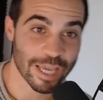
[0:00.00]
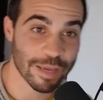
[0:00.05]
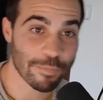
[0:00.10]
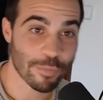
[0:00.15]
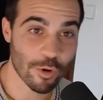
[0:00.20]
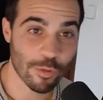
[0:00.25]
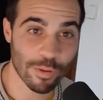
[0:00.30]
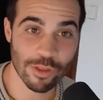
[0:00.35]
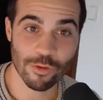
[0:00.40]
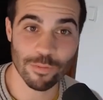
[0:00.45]

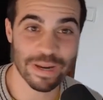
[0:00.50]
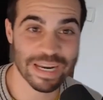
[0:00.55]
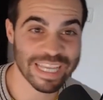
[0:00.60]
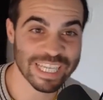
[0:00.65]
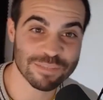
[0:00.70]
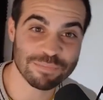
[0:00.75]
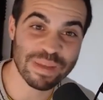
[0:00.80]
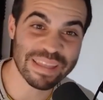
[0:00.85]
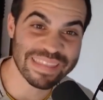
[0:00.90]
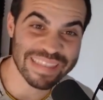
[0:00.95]
I've tried
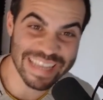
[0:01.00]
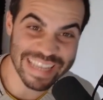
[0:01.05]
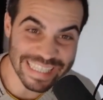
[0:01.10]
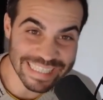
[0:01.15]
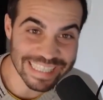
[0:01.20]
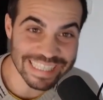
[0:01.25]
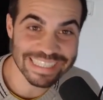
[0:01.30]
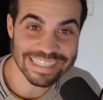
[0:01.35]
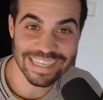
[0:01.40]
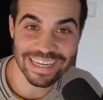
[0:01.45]
several
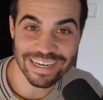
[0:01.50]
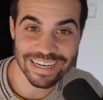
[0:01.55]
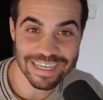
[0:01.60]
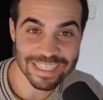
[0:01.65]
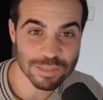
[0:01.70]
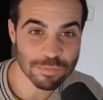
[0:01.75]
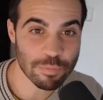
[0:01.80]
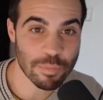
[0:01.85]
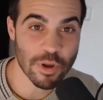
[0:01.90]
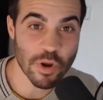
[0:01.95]
external
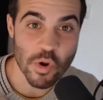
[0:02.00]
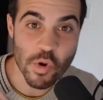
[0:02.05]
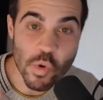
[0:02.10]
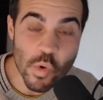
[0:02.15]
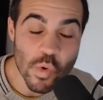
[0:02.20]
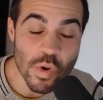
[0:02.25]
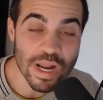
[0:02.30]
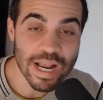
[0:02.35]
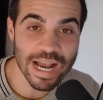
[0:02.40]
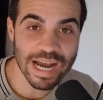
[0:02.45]
screens,
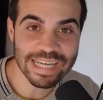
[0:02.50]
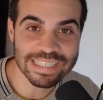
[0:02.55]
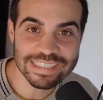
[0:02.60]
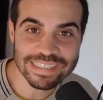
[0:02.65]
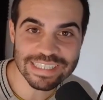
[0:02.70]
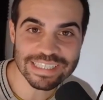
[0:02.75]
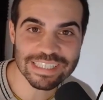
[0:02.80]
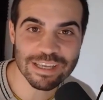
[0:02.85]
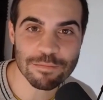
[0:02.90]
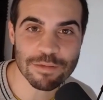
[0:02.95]
but I have
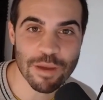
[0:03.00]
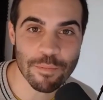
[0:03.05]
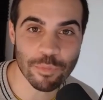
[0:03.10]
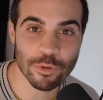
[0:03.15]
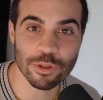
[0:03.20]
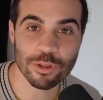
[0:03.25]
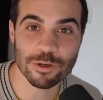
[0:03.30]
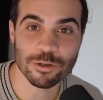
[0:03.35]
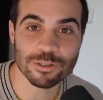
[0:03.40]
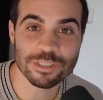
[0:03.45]
never been
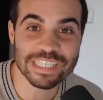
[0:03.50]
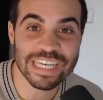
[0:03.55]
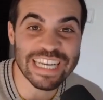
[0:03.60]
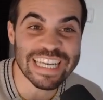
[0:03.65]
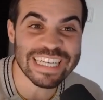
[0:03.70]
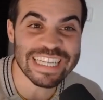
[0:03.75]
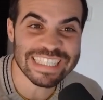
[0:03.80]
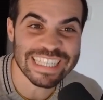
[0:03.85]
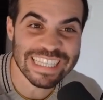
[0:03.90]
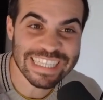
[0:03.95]
able to get
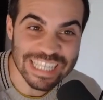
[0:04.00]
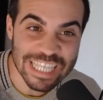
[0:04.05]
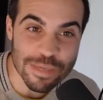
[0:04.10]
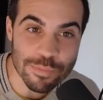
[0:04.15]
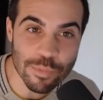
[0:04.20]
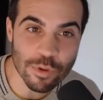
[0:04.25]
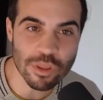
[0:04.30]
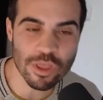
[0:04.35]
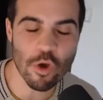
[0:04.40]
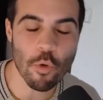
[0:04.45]
this kind
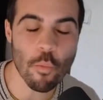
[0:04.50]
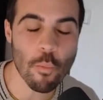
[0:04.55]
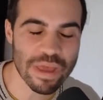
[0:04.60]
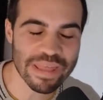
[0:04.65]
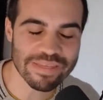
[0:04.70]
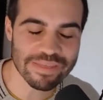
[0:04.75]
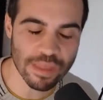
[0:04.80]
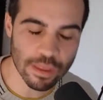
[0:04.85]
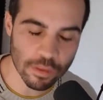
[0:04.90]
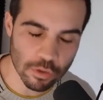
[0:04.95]
of
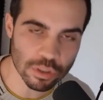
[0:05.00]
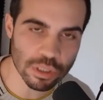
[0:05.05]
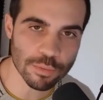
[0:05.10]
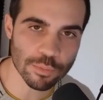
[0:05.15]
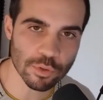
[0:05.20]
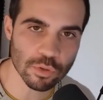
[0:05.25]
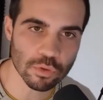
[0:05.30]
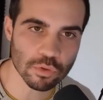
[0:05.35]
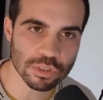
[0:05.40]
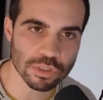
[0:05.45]
productivity
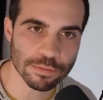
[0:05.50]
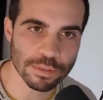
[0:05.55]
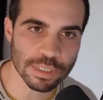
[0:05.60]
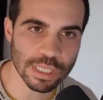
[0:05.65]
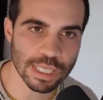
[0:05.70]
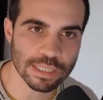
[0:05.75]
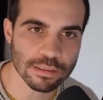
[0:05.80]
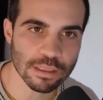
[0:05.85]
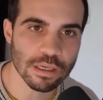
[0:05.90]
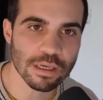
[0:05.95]
booster before.
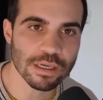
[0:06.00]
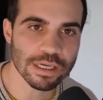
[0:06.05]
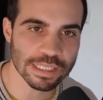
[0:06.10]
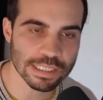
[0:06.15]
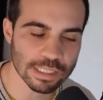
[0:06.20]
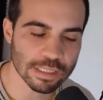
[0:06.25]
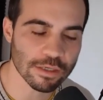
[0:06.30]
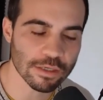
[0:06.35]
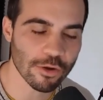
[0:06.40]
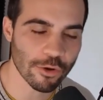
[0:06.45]
And
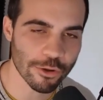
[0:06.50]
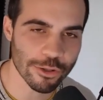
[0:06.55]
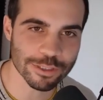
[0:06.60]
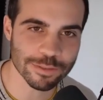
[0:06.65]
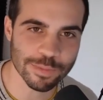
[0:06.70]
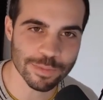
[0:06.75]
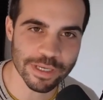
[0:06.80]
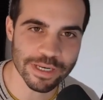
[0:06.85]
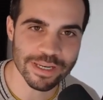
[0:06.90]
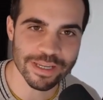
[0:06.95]
yes, you
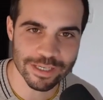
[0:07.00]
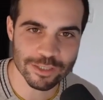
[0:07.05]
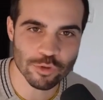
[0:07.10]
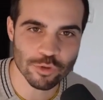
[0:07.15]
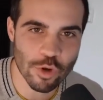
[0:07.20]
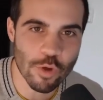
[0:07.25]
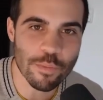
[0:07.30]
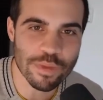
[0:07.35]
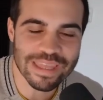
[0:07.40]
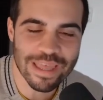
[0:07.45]
heard it right,
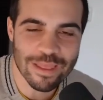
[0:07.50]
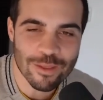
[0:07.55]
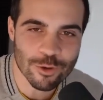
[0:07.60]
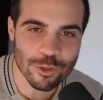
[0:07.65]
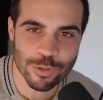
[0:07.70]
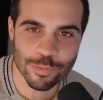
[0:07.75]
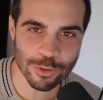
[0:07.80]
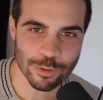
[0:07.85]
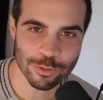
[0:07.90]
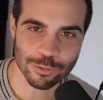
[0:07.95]
it's a
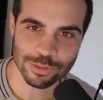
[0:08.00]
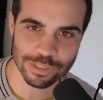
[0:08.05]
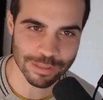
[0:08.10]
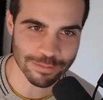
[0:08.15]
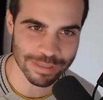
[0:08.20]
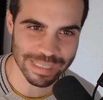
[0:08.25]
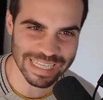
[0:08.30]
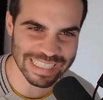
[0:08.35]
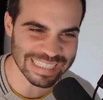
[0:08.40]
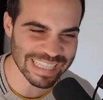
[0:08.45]
potential
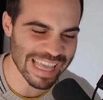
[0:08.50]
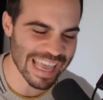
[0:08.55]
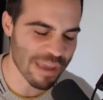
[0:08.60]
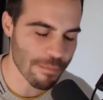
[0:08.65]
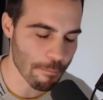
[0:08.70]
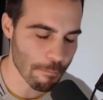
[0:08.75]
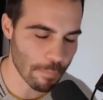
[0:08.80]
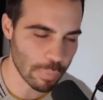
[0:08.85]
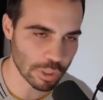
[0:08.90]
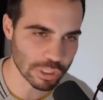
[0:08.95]
productivity
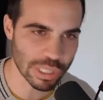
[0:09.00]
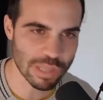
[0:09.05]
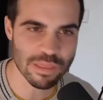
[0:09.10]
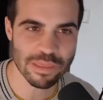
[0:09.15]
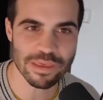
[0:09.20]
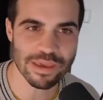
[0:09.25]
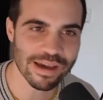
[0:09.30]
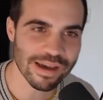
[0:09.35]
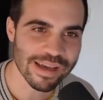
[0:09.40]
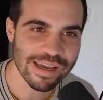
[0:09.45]
booster.
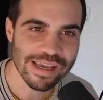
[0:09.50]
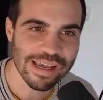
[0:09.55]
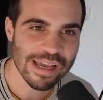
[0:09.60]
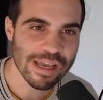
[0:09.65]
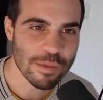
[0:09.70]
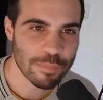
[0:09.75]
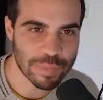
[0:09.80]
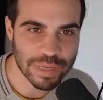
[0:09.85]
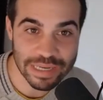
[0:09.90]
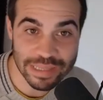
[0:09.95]
You
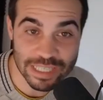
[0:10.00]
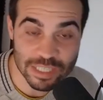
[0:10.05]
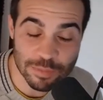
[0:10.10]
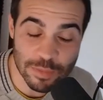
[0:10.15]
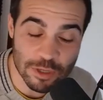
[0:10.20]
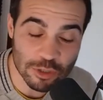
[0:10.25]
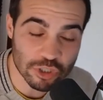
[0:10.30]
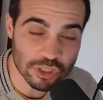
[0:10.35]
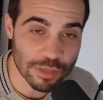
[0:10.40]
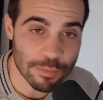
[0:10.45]
waste less
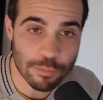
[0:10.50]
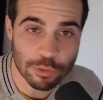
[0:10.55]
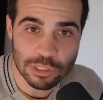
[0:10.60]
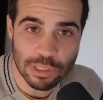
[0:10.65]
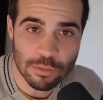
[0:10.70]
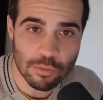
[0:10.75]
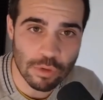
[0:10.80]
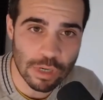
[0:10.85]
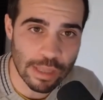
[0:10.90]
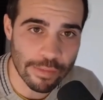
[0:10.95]
time
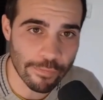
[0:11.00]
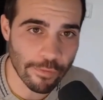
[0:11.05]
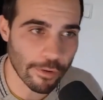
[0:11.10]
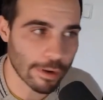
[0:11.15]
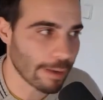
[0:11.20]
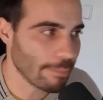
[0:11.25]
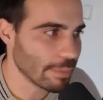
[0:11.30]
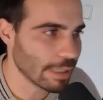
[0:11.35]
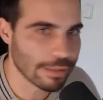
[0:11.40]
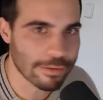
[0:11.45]
tabulating,
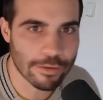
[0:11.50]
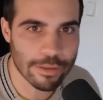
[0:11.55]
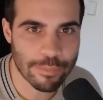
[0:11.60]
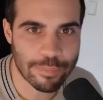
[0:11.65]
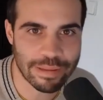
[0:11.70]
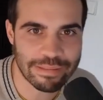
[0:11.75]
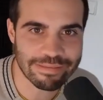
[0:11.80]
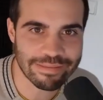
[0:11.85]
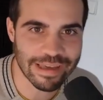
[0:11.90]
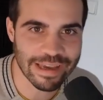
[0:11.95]
changing
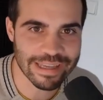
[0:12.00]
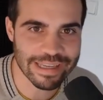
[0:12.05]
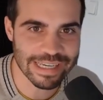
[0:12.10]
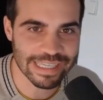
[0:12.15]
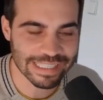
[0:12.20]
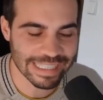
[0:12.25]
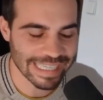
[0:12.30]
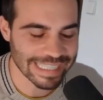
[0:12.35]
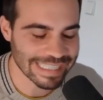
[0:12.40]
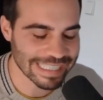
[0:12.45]
screens, it's
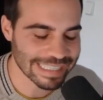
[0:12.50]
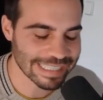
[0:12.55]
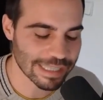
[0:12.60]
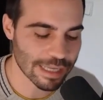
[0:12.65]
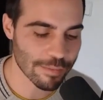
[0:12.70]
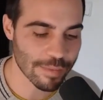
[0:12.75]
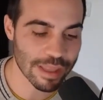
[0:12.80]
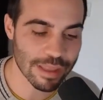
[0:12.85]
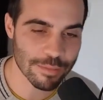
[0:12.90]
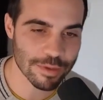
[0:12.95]

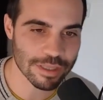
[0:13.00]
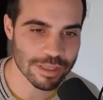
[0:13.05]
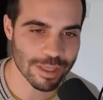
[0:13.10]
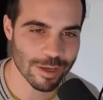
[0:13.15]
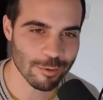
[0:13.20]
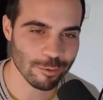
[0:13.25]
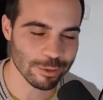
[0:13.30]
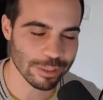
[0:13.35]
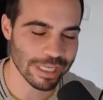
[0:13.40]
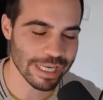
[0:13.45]
extremely useful
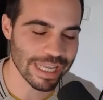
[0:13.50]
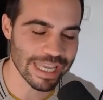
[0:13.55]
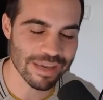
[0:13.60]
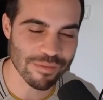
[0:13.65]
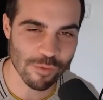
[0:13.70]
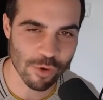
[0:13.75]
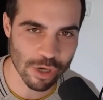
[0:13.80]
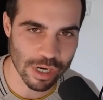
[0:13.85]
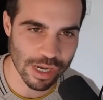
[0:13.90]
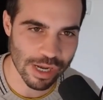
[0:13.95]
and cool,
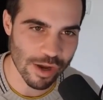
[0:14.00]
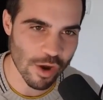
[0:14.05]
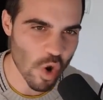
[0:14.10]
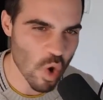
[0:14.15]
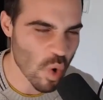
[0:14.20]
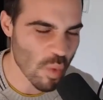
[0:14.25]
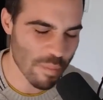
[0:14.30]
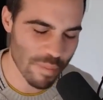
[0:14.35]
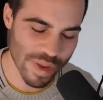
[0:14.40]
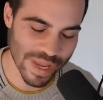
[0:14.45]

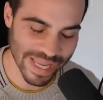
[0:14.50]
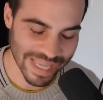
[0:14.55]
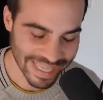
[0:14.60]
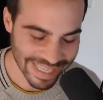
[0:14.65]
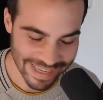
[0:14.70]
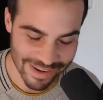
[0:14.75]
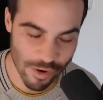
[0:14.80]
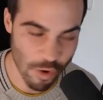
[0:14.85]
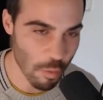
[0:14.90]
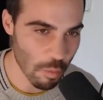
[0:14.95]
really
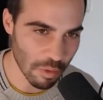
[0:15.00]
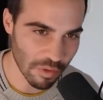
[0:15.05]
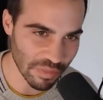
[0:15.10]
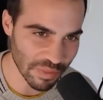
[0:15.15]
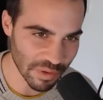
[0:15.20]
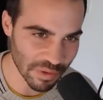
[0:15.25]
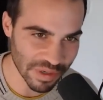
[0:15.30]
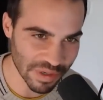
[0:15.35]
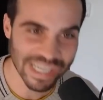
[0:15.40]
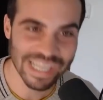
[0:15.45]
cool.
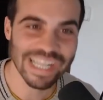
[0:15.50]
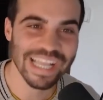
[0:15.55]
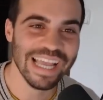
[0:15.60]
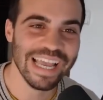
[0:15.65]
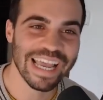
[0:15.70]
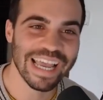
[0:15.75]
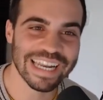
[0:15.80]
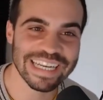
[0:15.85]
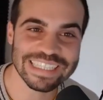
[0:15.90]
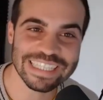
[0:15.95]
In this video
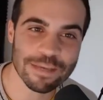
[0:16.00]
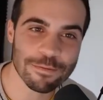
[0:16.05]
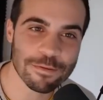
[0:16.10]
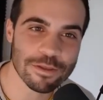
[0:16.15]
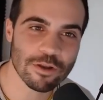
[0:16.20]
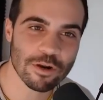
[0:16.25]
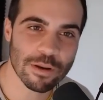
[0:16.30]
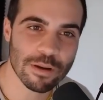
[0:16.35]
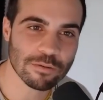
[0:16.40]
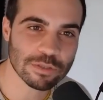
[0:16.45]
we're going to
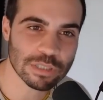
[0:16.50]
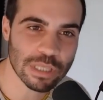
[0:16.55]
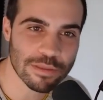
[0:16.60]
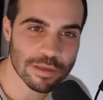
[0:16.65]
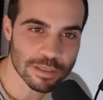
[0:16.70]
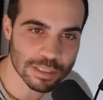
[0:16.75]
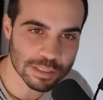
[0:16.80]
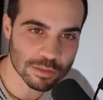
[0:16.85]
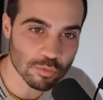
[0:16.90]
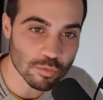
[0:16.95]
do a very quick
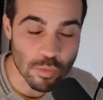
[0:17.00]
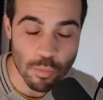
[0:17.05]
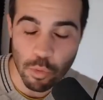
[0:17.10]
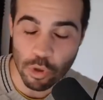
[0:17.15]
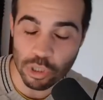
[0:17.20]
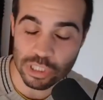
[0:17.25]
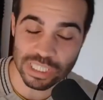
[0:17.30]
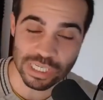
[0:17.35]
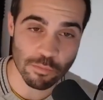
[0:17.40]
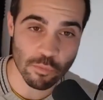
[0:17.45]
unboxing
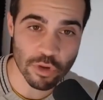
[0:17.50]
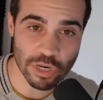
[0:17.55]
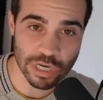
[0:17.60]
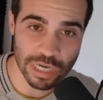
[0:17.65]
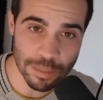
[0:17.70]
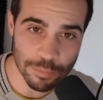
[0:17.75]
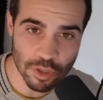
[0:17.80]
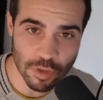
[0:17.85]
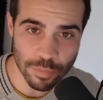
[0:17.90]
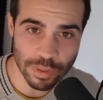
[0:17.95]
so that you
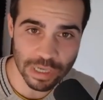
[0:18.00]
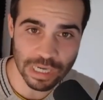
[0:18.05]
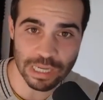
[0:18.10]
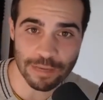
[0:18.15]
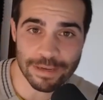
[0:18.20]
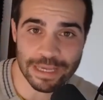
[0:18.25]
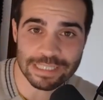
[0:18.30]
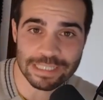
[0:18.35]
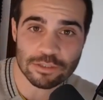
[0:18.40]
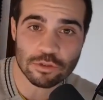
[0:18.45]
can see
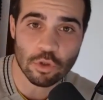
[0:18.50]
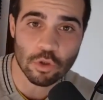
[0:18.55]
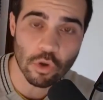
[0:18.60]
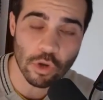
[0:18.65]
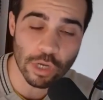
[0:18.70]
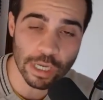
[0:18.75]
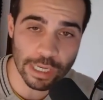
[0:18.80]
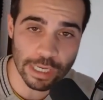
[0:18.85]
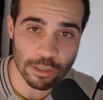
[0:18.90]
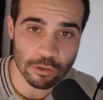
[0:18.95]
everything that
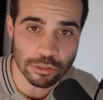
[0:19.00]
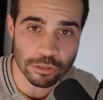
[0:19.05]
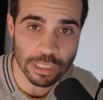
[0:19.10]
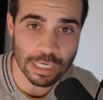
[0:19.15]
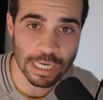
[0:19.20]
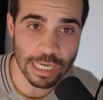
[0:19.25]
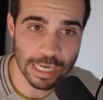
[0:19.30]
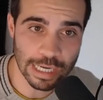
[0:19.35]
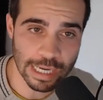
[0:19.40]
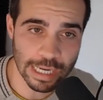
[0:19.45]
box
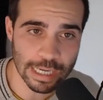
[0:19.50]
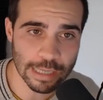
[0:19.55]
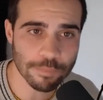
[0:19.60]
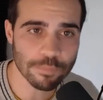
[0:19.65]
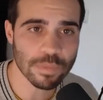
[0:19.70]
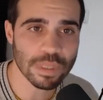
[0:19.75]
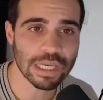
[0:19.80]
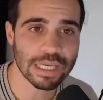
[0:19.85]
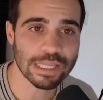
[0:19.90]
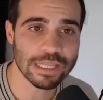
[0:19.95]
contains,
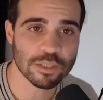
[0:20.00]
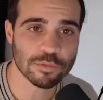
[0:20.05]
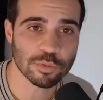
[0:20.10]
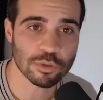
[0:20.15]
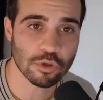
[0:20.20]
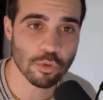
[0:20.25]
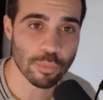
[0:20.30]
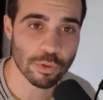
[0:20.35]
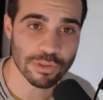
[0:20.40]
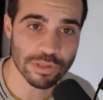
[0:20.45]
and then we will
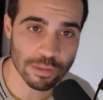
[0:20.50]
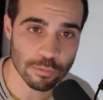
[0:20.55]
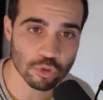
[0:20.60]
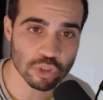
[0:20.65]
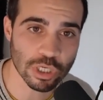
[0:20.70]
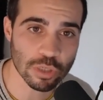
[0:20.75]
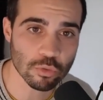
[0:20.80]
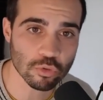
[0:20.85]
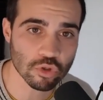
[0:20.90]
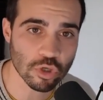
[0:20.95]
start it
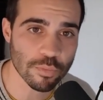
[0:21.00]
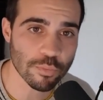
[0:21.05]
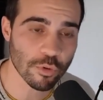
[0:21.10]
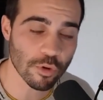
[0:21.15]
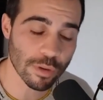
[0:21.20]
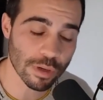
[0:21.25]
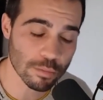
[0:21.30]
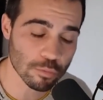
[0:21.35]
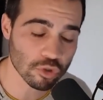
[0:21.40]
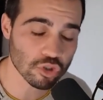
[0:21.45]
up and test
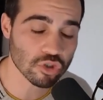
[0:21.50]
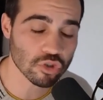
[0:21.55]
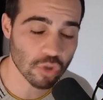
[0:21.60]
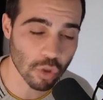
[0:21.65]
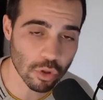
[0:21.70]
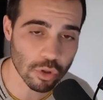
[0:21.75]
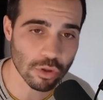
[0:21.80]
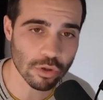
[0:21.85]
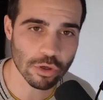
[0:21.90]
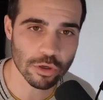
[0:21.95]
everything it
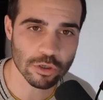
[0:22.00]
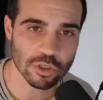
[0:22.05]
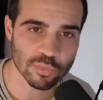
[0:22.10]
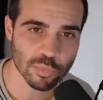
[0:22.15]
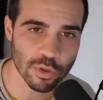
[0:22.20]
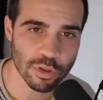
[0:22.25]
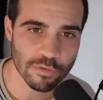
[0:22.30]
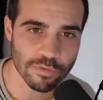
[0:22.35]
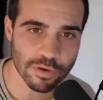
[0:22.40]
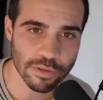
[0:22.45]
can offer
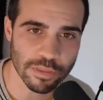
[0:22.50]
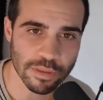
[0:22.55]
us.